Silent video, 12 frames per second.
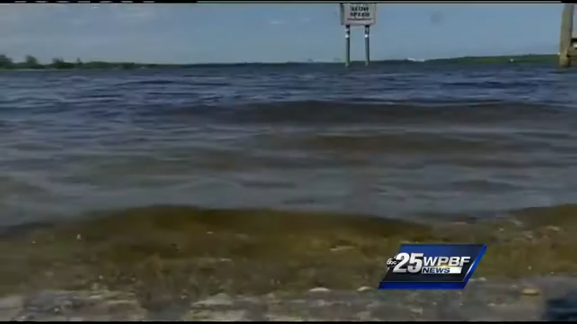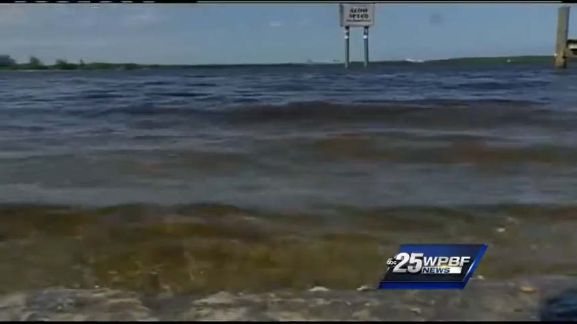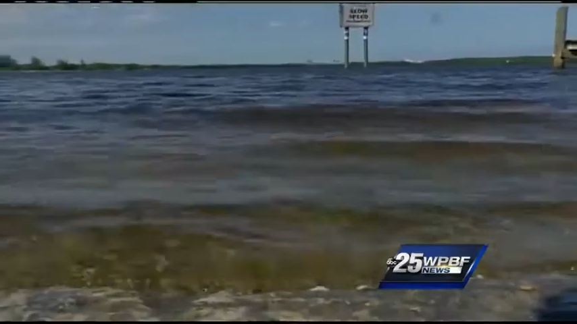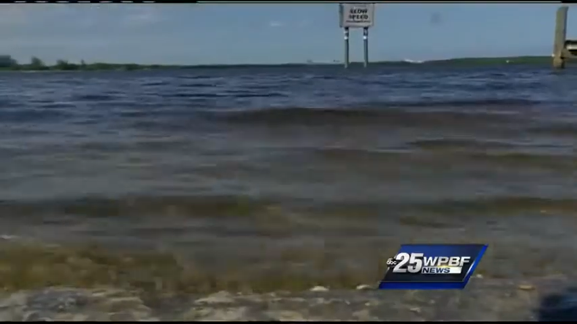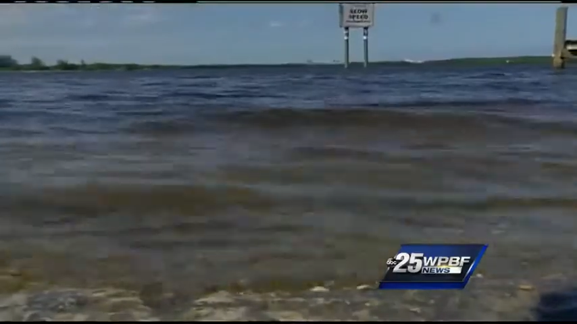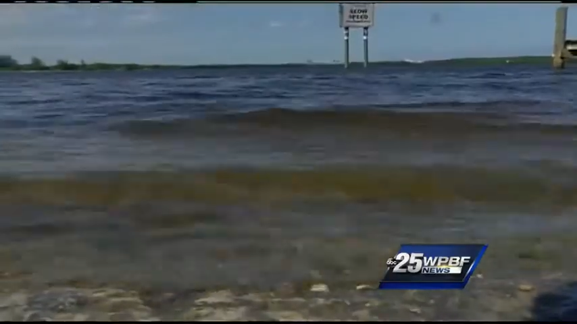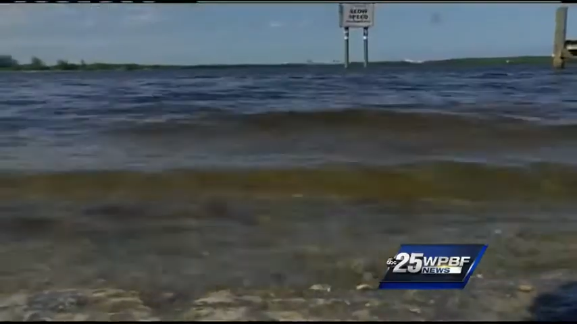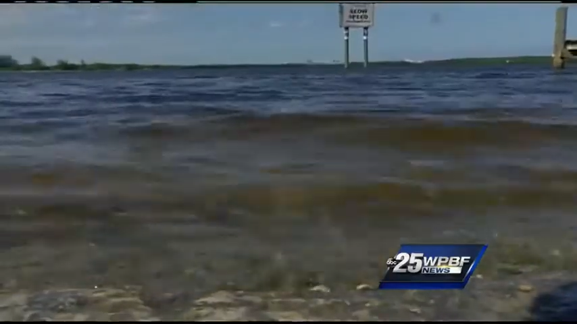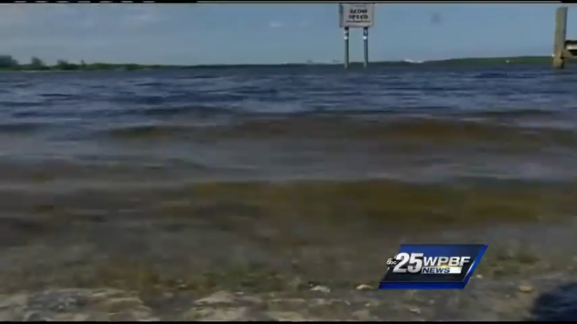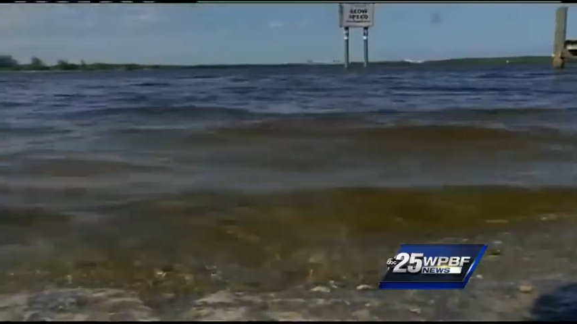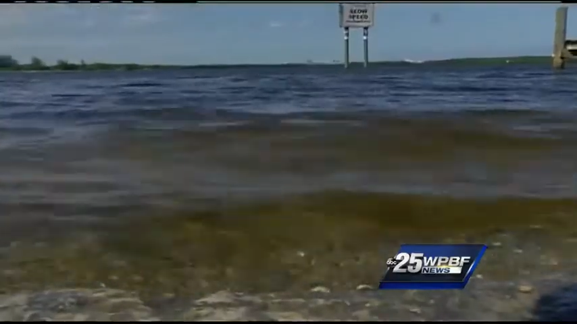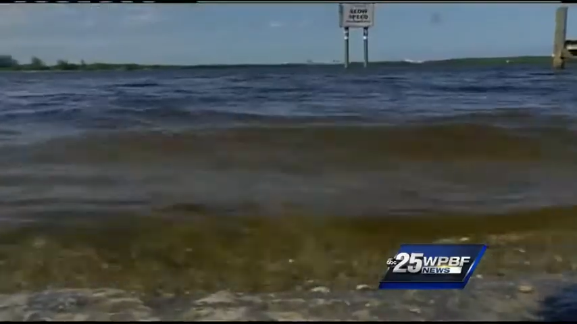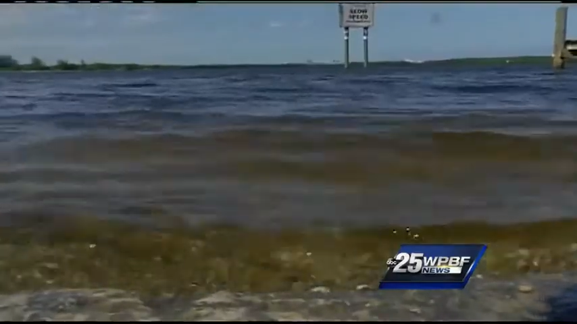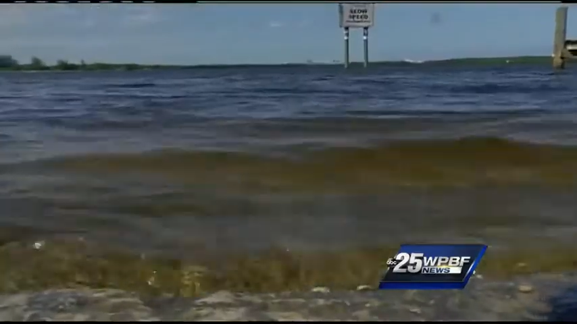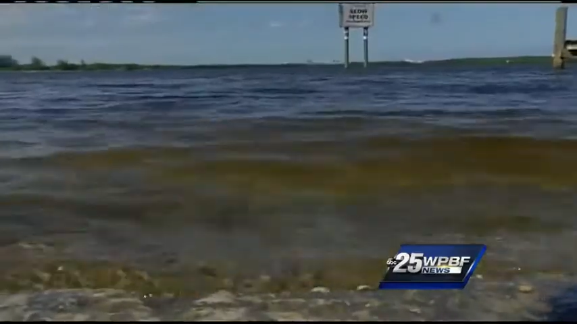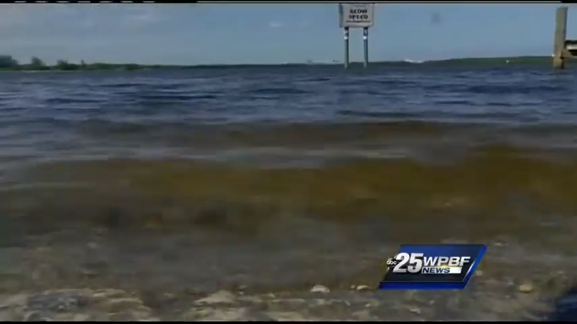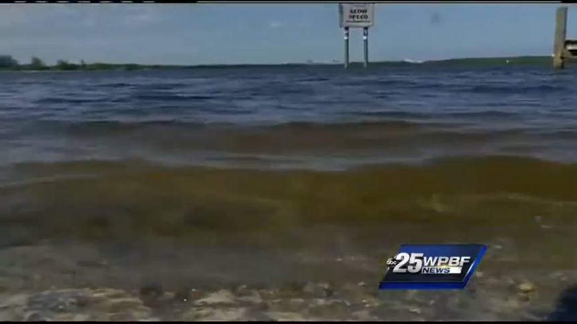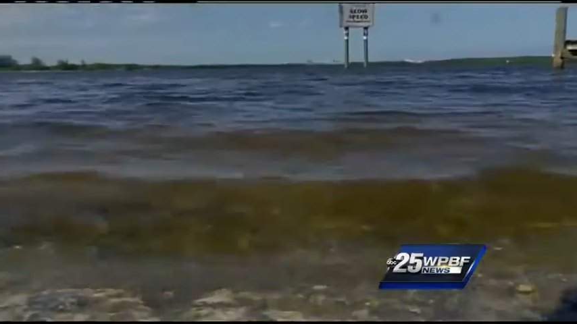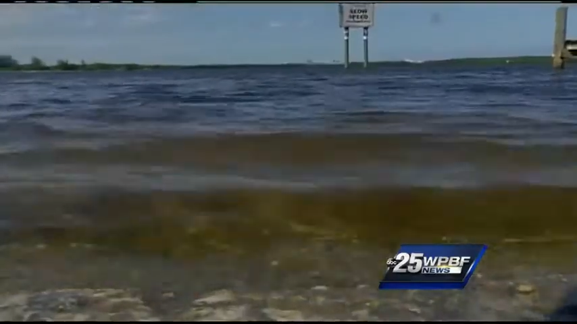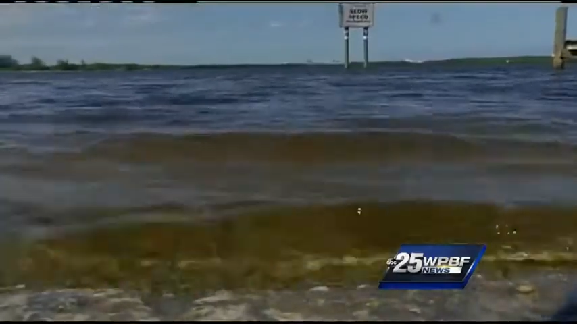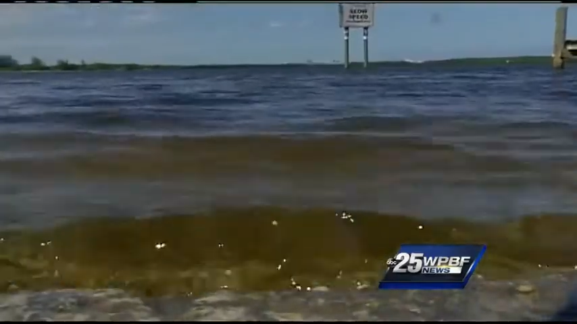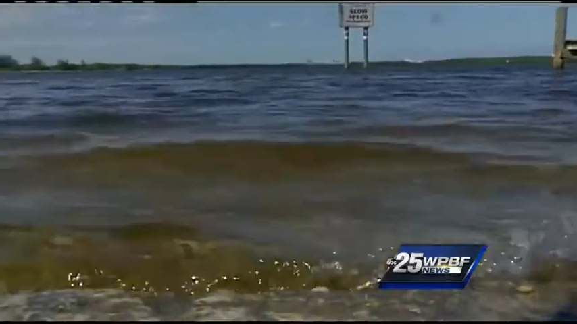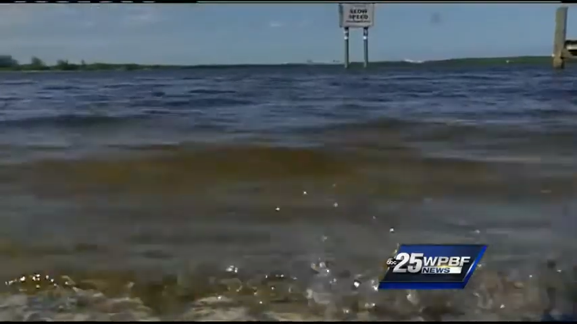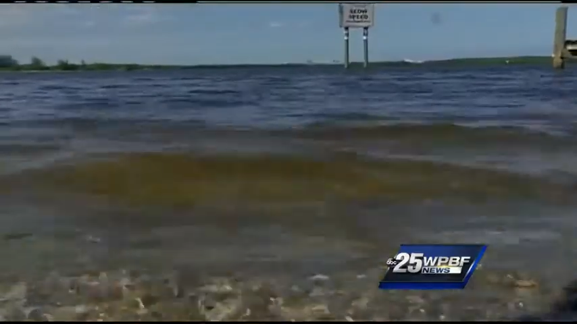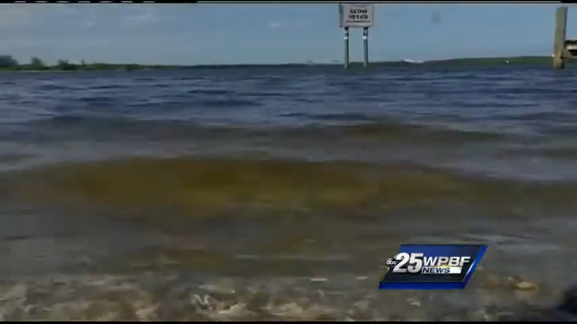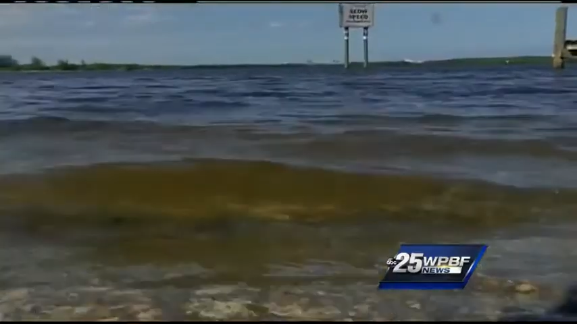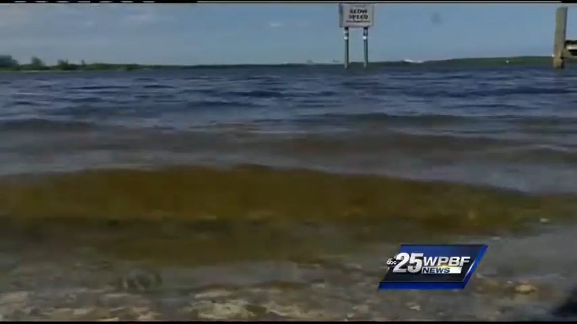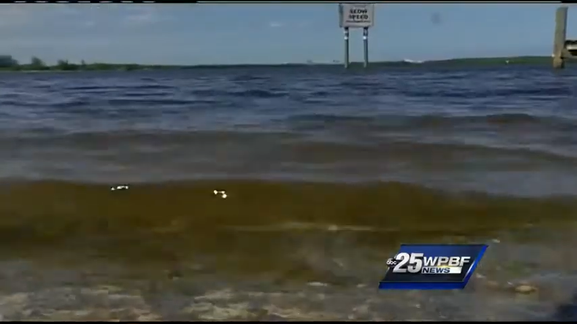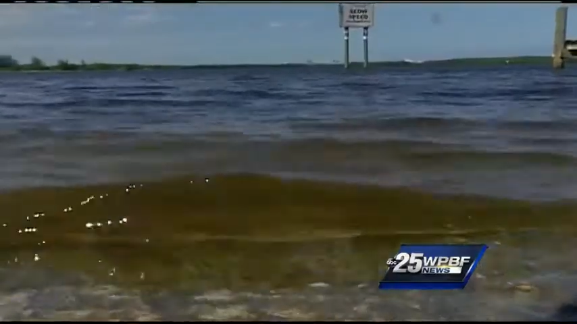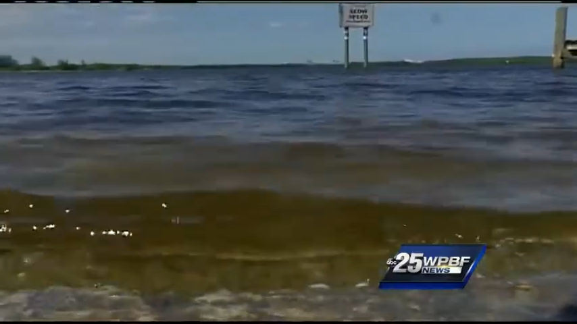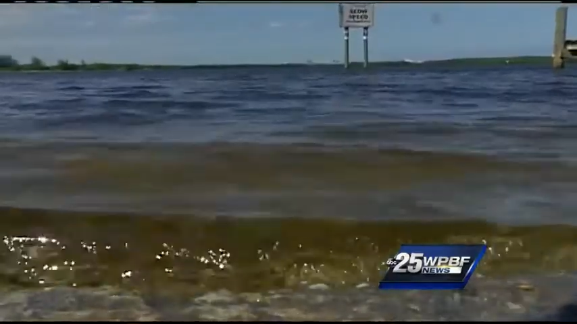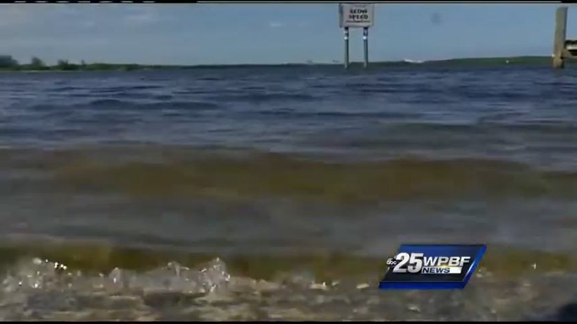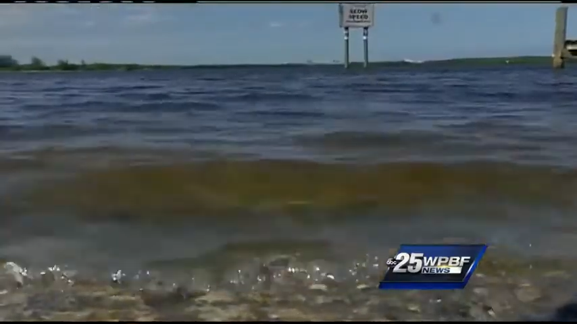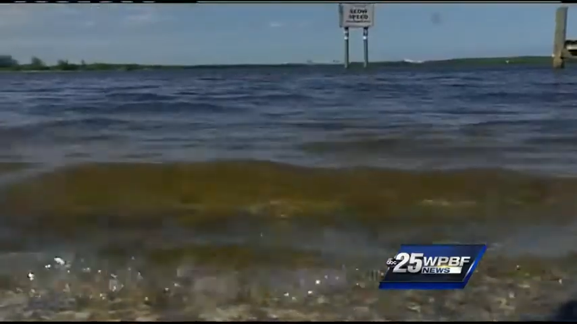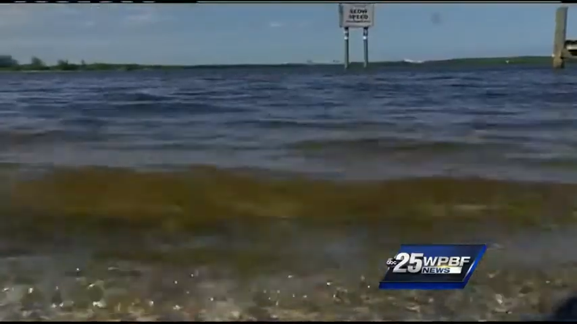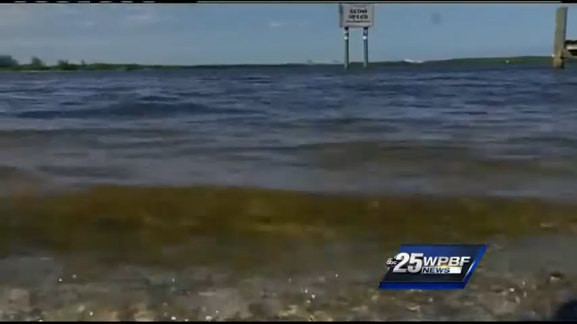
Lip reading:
Nobody's mouth can be seen.